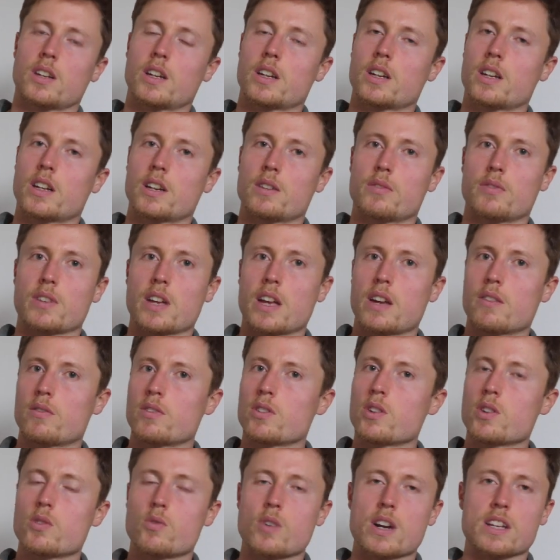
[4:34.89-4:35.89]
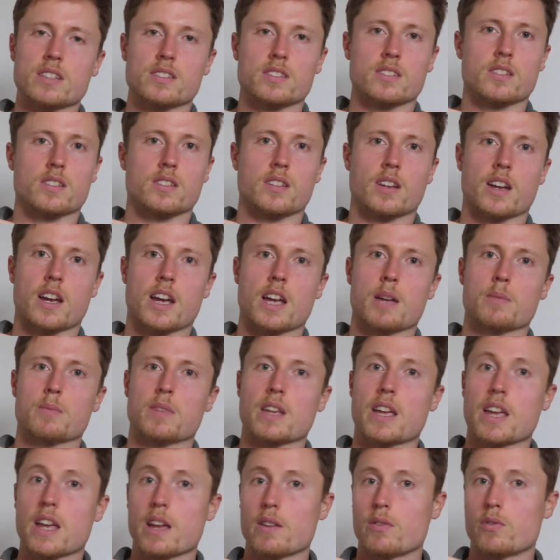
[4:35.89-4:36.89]
I have every rest
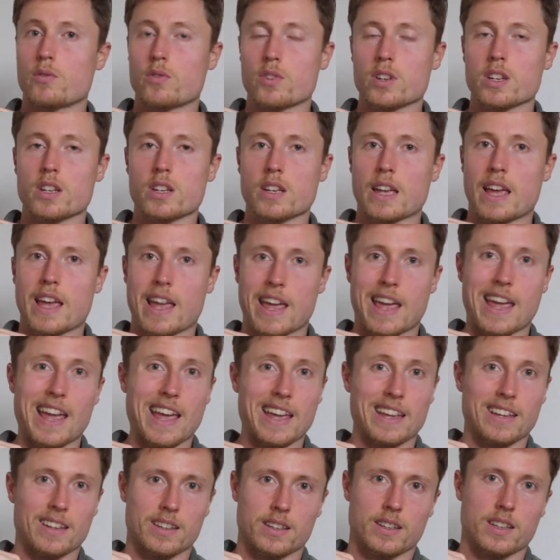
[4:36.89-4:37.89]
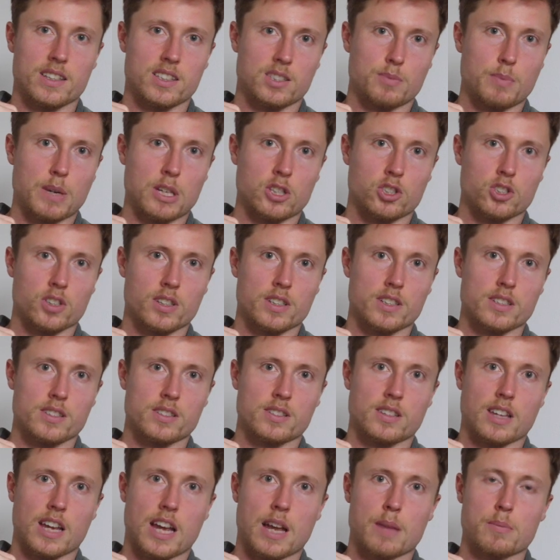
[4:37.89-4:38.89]
timed, every hang especially
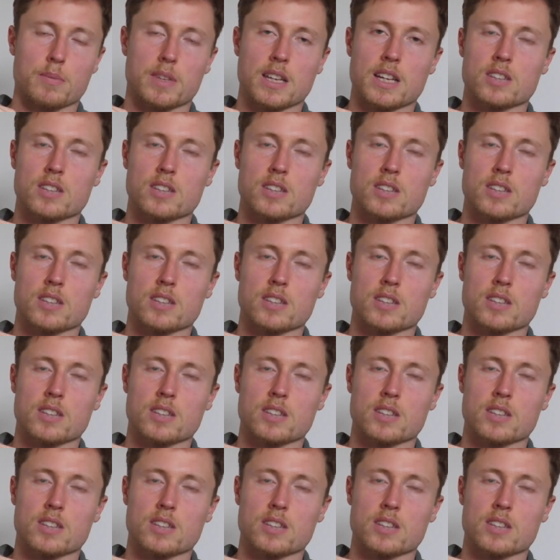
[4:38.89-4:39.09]
is timed.